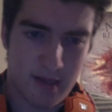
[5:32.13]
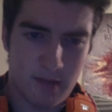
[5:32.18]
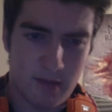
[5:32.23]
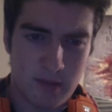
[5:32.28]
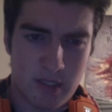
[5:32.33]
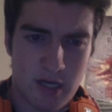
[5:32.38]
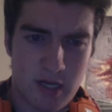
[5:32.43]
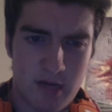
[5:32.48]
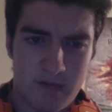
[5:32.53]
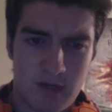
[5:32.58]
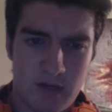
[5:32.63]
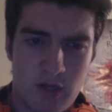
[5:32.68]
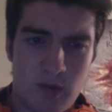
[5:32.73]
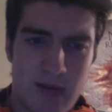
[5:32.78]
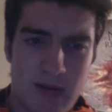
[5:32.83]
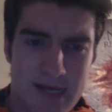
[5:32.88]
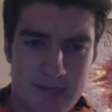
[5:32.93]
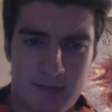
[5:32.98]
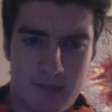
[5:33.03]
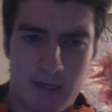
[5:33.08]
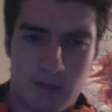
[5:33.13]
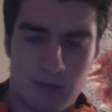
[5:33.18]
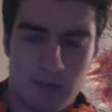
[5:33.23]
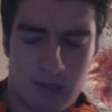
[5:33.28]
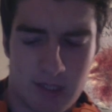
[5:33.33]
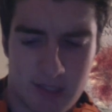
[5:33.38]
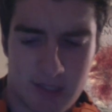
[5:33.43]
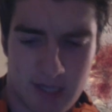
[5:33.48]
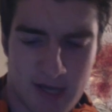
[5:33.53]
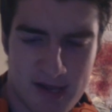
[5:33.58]
It was kind of a new aspect
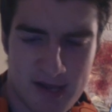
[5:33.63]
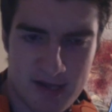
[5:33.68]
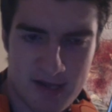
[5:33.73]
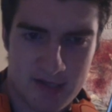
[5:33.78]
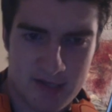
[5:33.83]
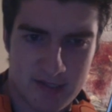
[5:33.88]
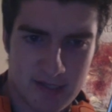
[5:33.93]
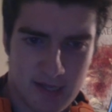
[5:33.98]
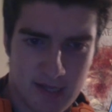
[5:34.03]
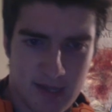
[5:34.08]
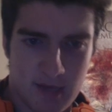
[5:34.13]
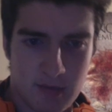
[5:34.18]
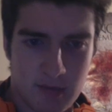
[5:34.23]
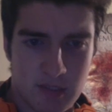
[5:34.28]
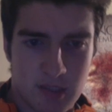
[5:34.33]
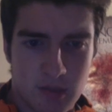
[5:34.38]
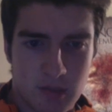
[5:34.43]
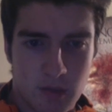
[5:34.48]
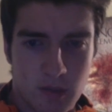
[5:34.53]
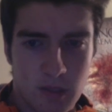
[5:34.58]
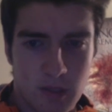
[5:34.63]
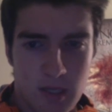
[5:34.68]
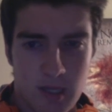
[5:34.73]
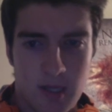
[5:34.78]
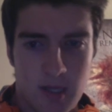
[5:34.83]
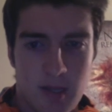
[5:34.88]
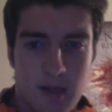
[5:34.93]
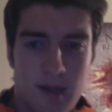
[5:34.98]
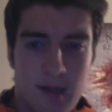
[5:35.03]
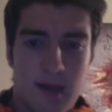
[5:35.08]
with the Titans, and that was cool.
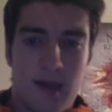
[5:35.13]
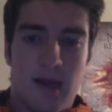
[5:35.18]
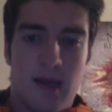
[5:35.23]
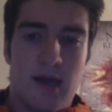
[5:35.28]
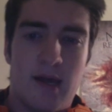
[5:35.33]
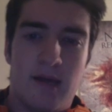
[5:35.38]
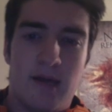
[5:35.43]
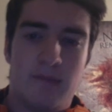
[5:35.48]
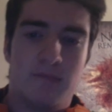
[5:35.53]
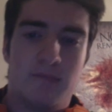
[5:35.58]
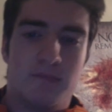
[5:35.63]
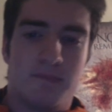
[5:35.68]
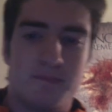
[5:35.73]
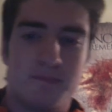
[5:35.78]
Um,